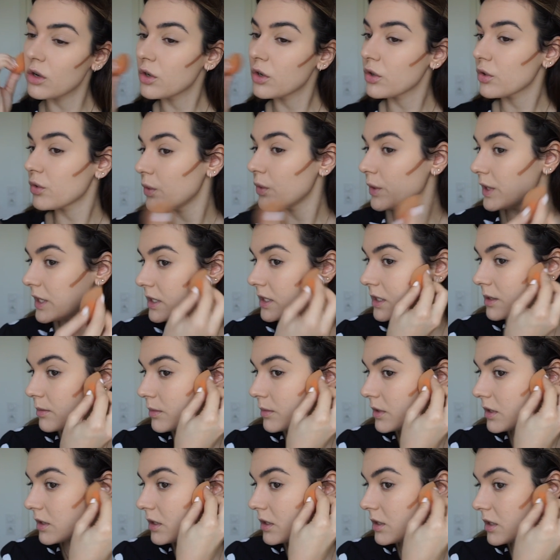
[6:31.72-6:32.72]

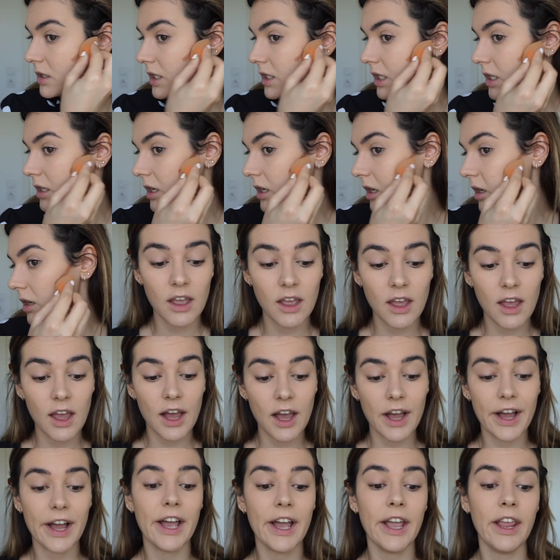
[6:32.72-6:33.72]
Christmas dinner.
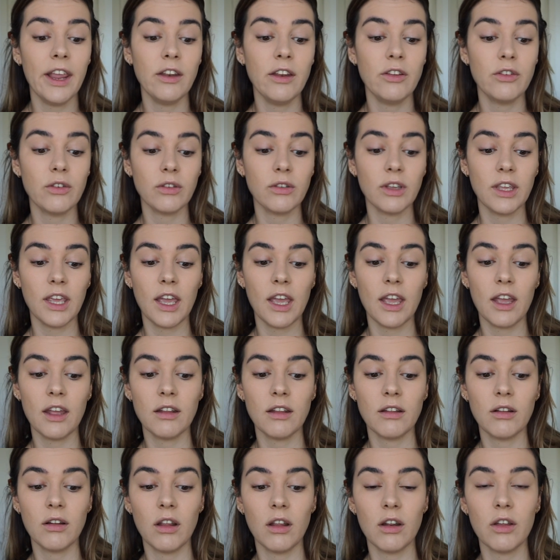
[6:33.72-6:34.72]
I don't
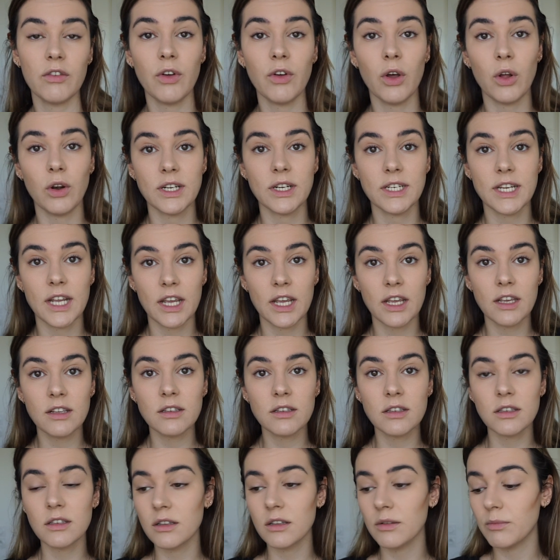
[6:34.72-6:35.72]
get a lot of holidays
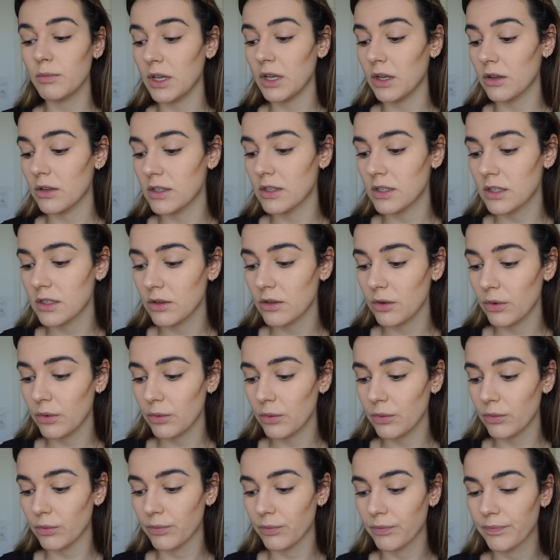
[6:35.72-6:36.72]
because,
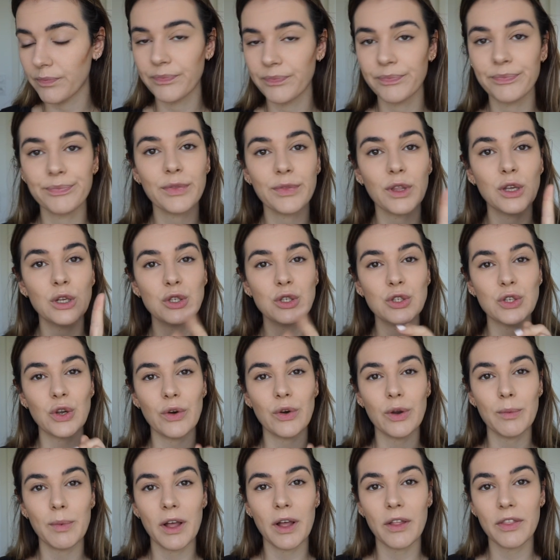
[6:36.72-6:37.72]
ooh,
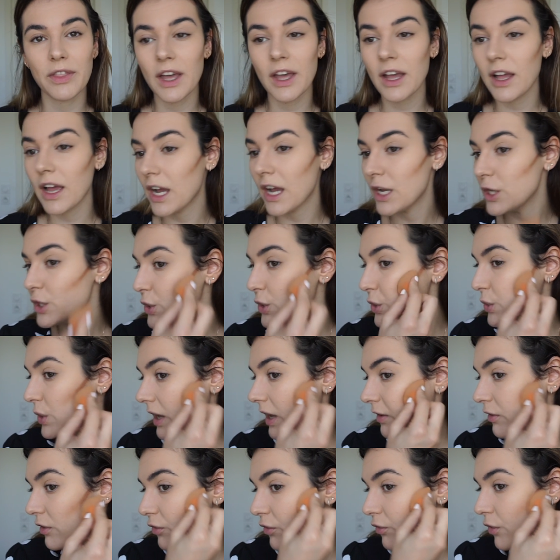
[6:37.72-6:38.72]
sorry about that, I do
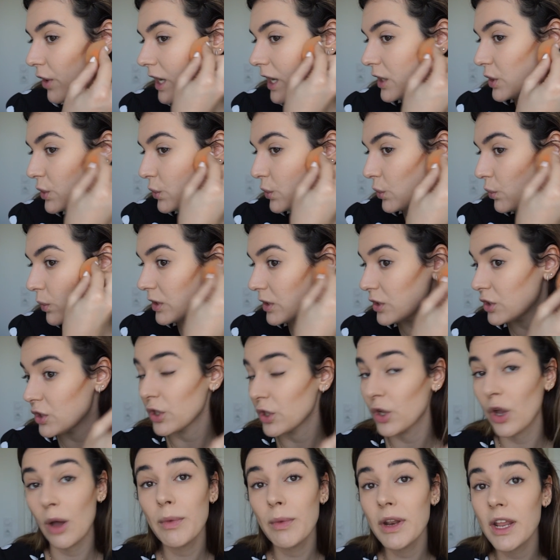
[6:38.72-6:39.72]
have a friend who wants to
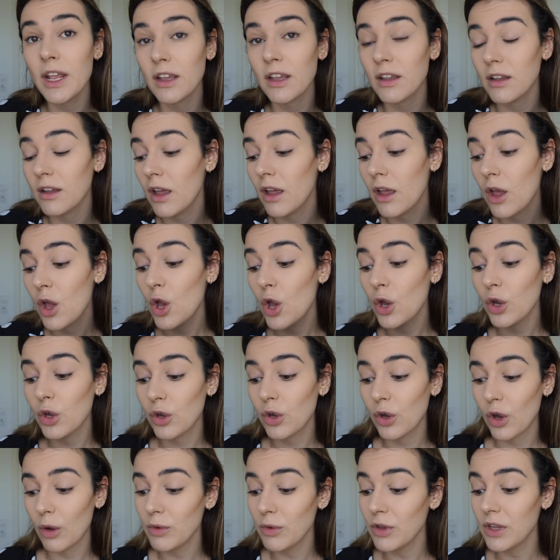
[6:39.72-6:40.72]
communicate,
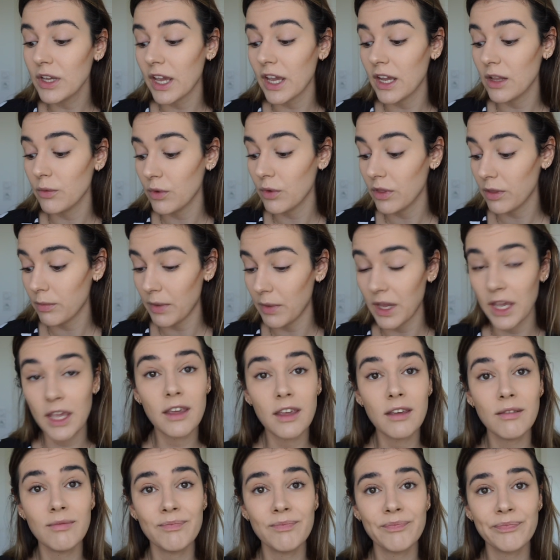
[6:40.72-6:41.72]
communicate with
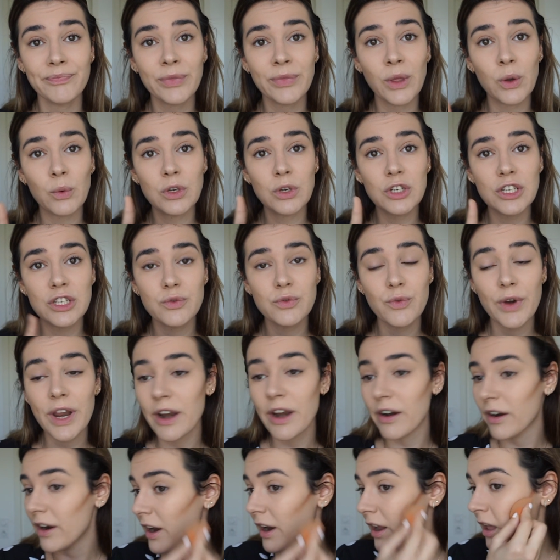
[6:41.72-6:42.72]
me, which is
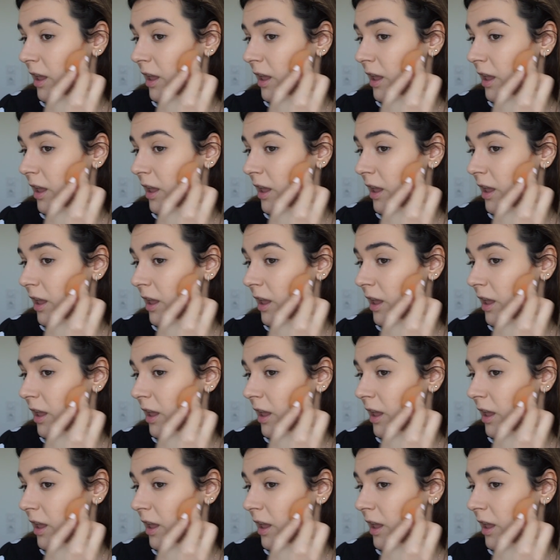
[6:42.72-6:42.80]
rare.